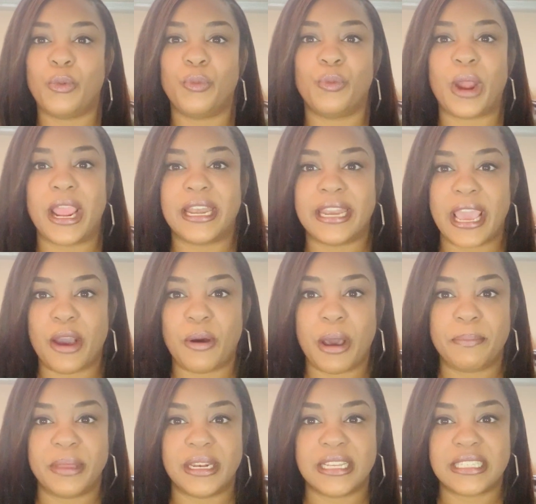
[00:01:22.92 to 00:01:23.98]
right now
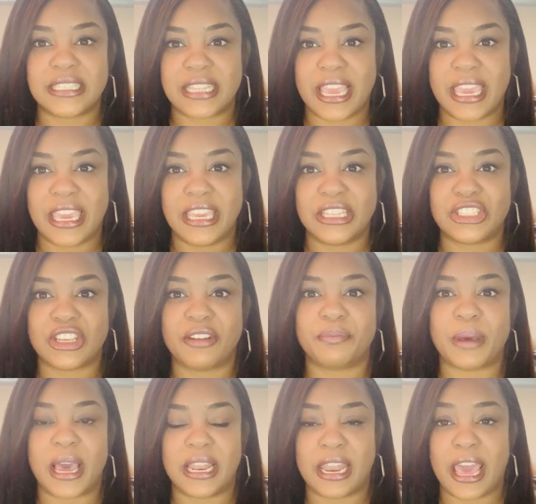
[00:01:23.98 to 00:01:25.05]
I'm in a stage of
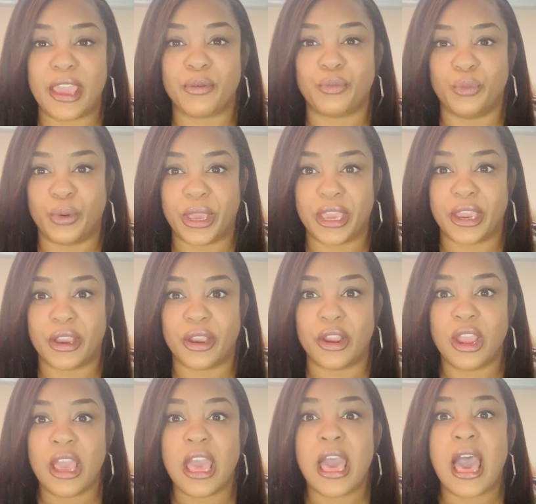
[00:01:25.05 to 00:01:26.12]
my life where
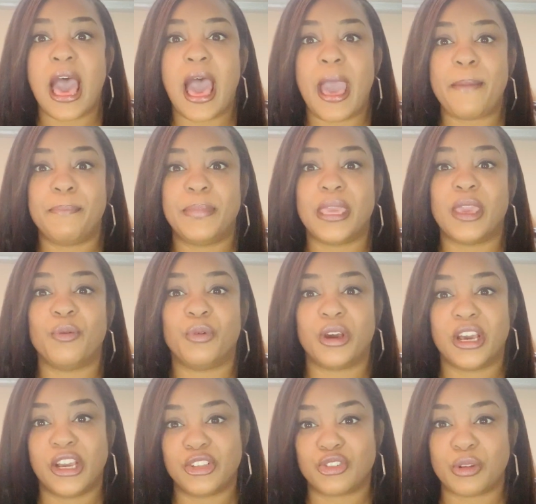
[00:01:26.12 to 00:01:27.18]
I'm being
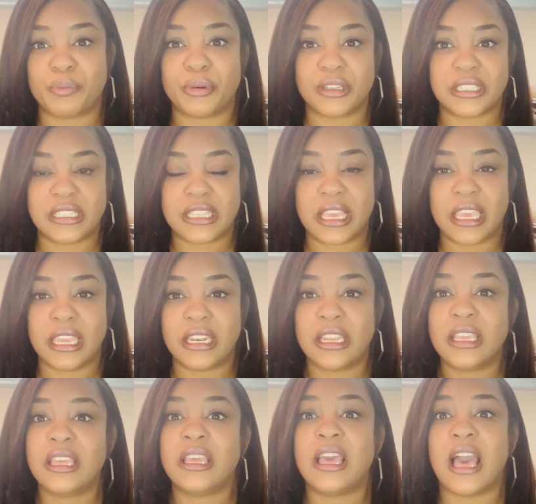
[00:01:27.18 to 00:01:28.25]
100%
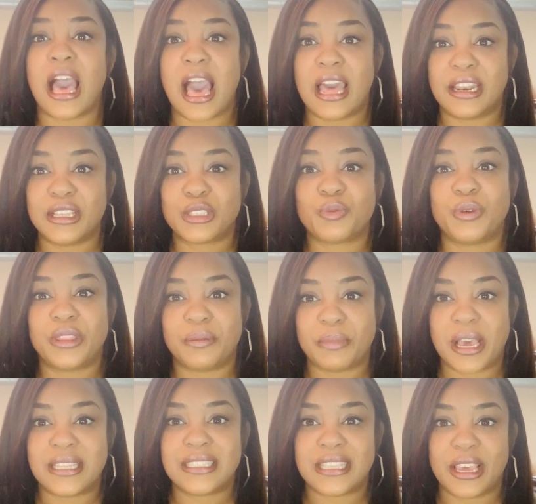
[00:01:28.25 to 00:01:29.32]
honest with
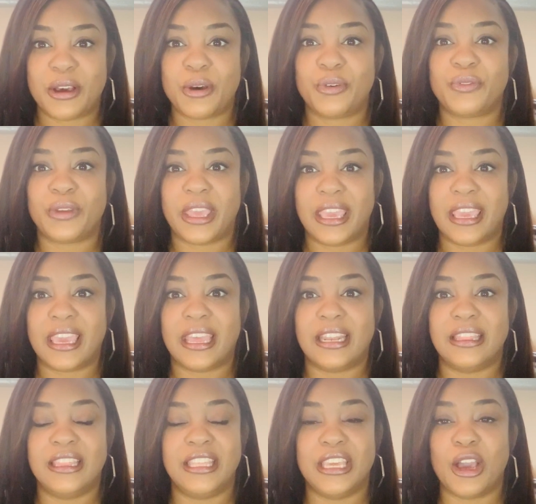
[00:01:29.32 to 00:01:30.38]
myself,
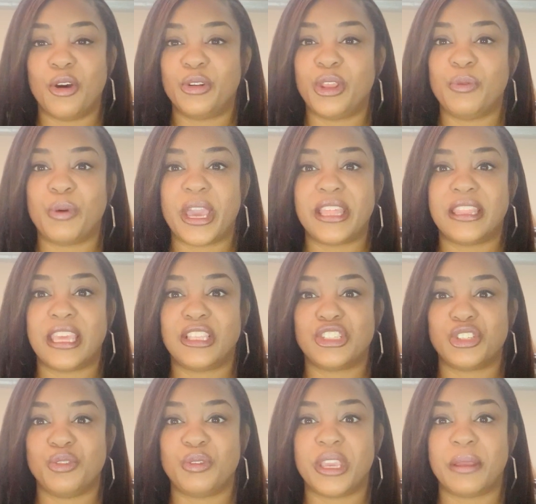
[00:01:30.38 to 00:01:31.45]
and the only way
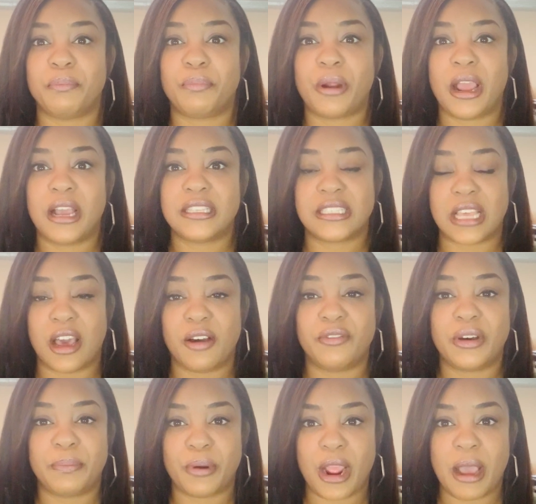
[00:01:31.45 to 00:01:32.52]
that you can solve
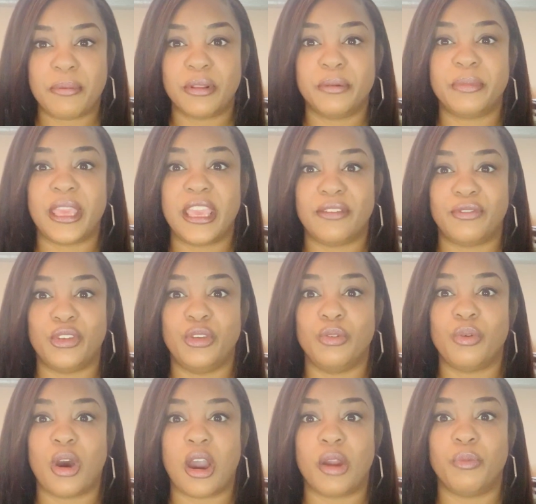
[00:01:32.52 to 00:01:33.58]
a problem if
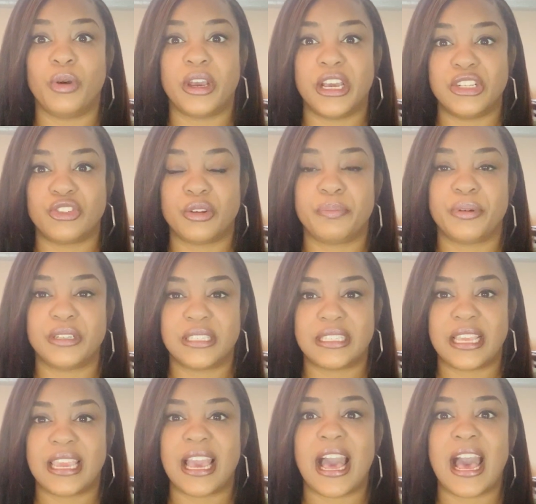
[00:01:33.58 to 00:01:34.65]
you are
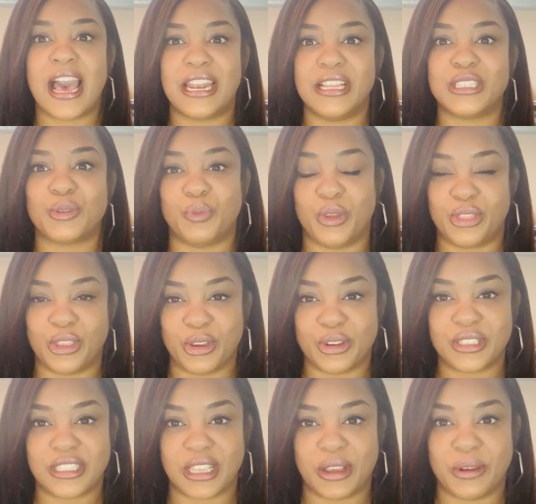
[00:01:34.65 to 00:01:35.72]
100% honest with
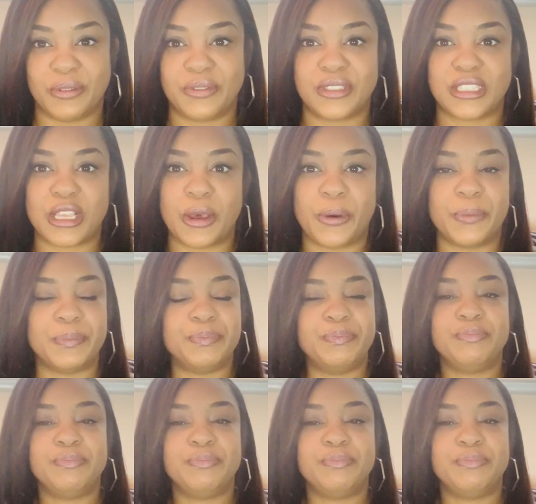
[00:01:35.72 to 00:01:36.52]
yourself. So